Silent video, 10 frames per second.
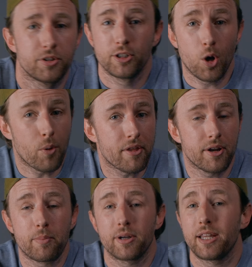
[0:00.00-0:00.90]
The lower the
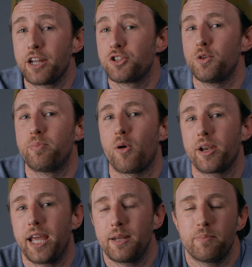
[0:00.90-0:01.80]
number, like
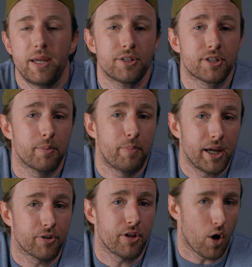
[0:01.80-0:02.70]
2.8, means the
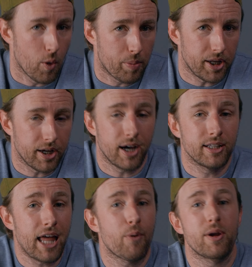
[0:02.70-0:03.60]
bigger the opening,
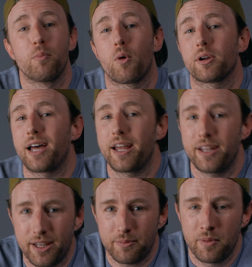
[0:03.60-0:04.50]
allowing more light
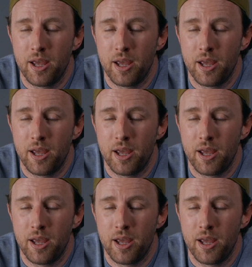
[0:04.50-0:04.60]
in.